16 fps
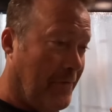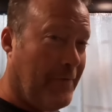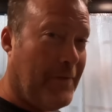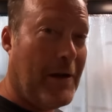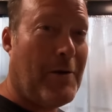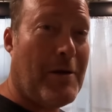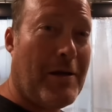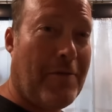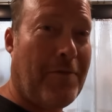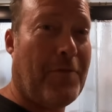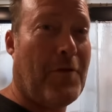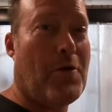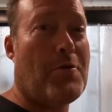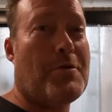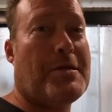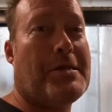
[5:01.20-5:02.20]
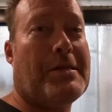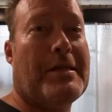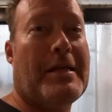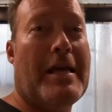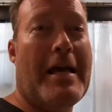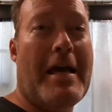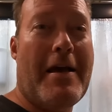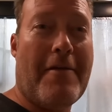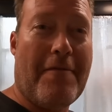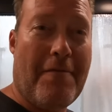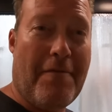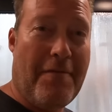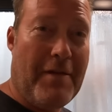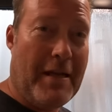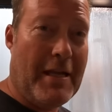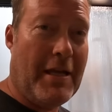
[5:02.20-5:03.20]
the very first
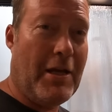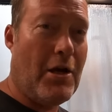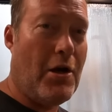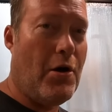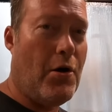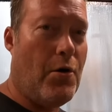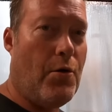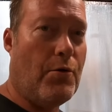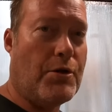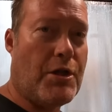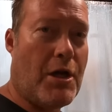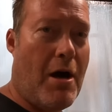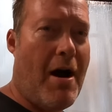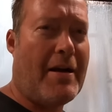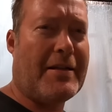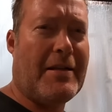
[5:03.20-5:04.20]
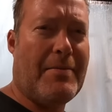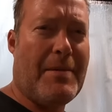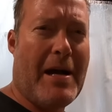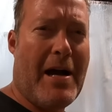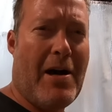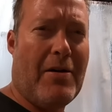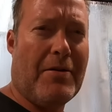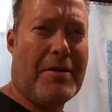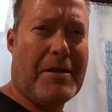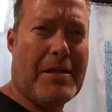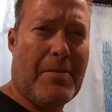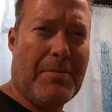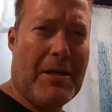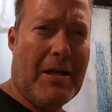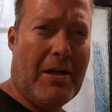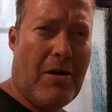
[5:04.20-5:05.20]
video talked about
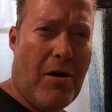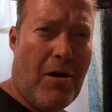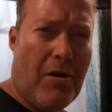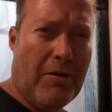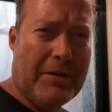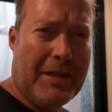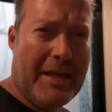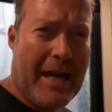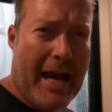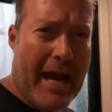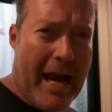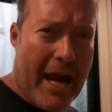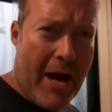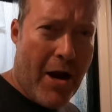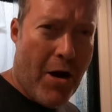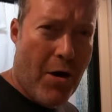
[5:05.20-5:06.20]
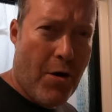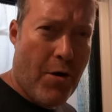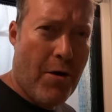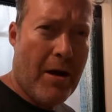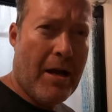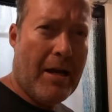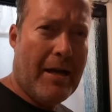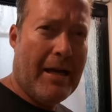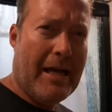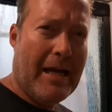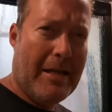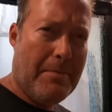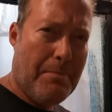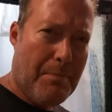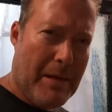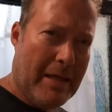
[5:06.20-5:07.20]
something called an air
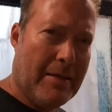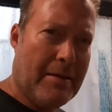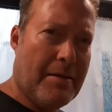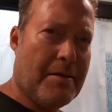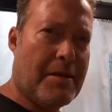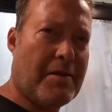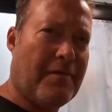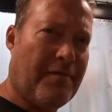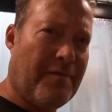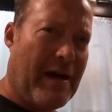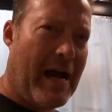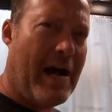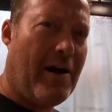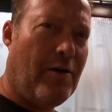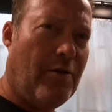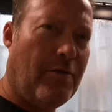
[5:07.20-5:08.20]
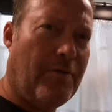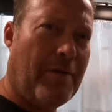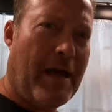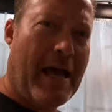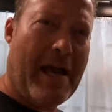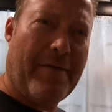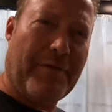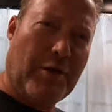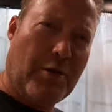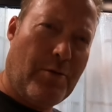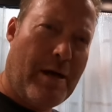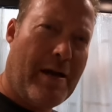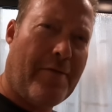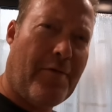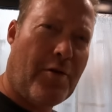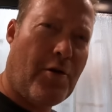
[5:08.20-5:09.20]
admittance valve. Have you
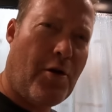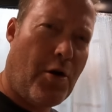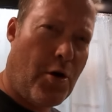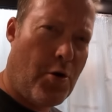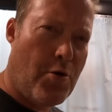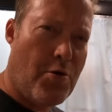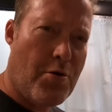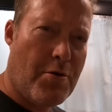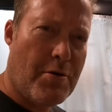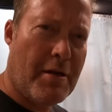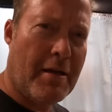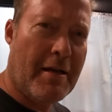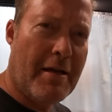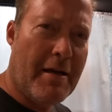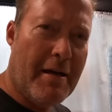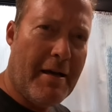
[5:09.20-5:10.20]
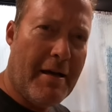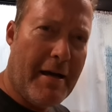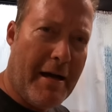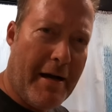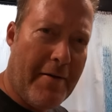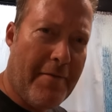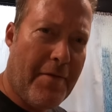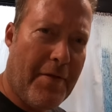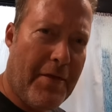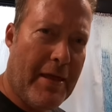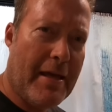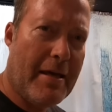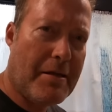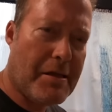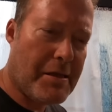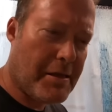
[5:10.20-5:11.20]
ever heard of
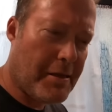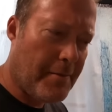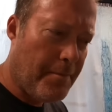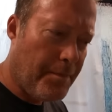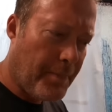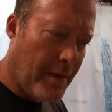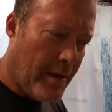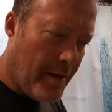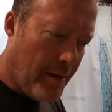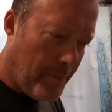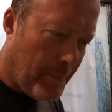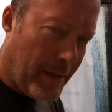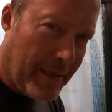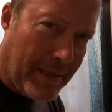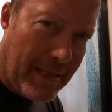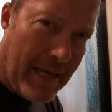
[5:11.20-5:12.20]
this? But